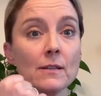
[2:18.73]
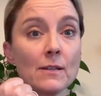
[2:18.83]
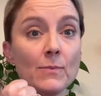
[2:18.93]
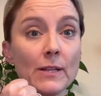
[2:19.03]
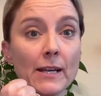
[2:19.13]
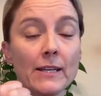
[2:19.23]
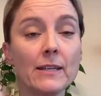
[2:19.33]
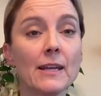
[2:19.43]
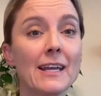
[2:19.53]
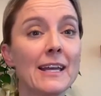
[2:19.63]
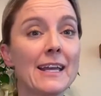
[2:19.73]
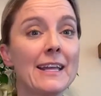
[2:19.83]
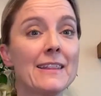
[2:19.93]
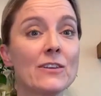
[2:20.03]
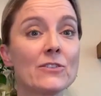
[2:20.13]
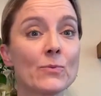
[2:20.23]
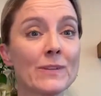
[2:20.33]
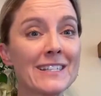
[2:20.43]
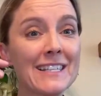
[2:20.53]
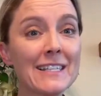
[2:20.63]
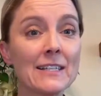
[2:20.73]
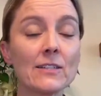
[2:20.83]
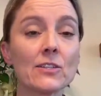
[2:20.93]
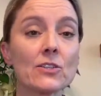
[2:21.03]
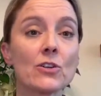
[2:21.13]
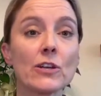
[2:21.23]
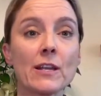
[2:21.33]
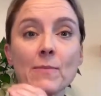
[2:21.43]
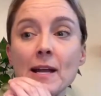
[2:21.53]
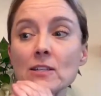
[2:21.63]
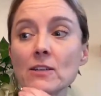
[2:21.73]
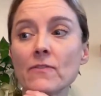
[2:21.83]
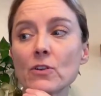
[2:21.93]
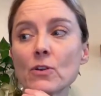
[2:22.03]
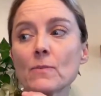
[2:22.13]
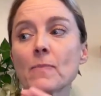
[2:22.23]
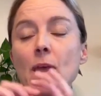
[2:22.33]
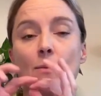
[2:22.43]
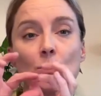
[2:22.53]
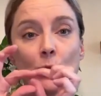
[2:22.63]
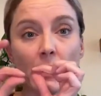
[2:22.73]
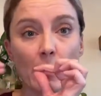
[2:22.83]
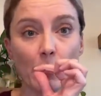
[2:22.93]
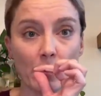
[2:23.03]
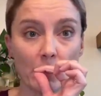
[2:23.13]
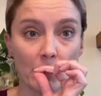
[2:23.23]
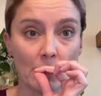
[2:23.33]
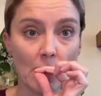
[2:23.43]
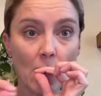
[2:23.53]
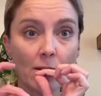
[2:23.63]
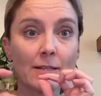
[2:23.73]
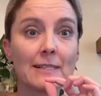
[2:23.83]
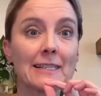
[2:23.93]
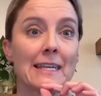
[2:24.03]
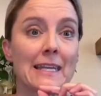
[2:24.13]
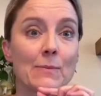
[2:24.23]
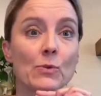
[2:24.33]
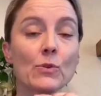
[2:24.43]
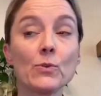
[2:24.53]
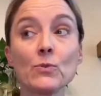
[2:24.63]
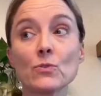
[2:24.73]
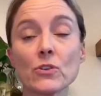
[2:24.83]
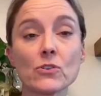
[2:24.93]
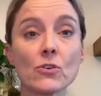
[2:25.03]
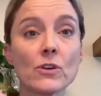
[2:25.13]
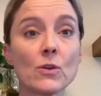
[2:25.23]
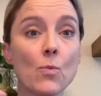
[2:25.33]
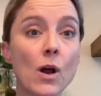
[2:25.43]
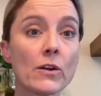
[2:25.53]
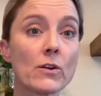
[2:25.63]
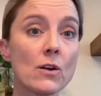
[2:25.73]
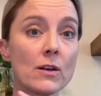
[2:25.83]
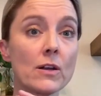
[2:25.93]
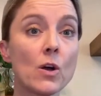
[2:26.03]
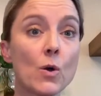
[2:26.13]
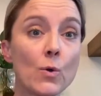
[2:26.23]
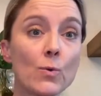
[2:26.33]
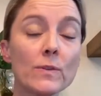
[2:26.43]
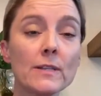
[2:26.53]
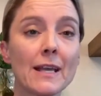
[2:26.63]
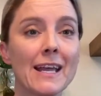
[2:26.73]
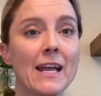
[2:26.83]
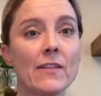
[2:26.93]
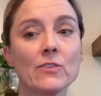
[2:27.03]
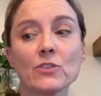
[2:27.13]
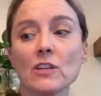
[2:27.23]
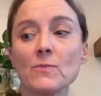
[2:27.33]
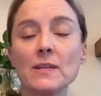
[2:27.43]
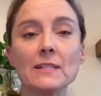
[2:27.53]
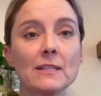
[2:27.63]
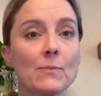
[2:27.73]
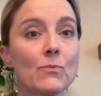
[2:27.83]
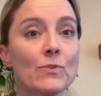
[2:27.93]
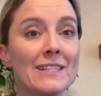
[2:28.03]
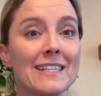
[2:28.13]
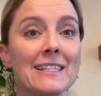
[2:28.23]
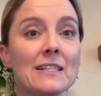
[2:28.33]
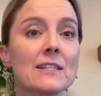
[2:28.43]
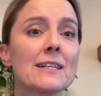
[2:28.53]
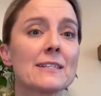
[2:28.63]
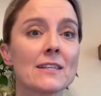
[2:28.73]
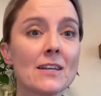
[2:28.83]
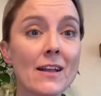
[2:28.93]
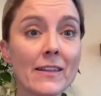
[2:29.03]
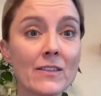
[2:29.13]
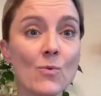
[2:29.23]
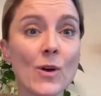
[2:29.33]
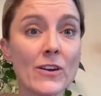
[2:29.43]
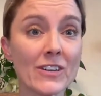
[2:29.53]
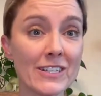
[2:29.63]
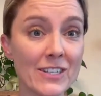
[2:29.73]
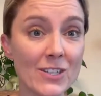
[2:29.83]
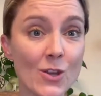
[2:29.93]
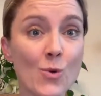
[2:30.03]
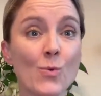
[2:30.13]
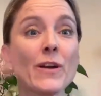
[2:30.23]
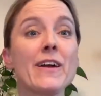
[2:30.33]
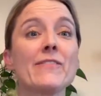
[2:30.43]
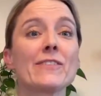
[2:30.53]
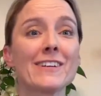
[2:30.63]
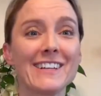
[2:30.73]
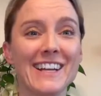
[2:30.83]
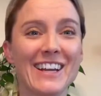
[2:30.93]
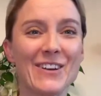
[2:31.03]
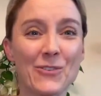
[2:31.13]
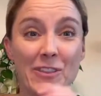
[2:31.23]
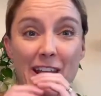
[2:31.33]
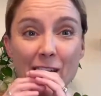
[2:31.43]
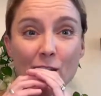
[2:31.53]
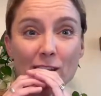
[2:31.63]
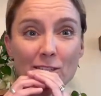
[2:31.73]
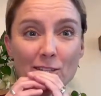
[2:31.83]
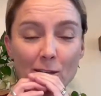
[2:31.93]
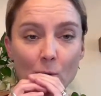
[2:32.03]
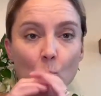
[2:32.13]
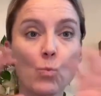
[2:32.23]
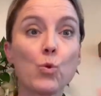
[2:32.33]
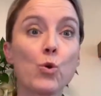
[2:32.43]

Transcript: the blood there's a resistance that's occurring. Imagine if you're blowing up one of those long, skinny balloons or you're turning water on a hose, there's going to be some resistance because it's not like the water can just go wherever or the air can just go,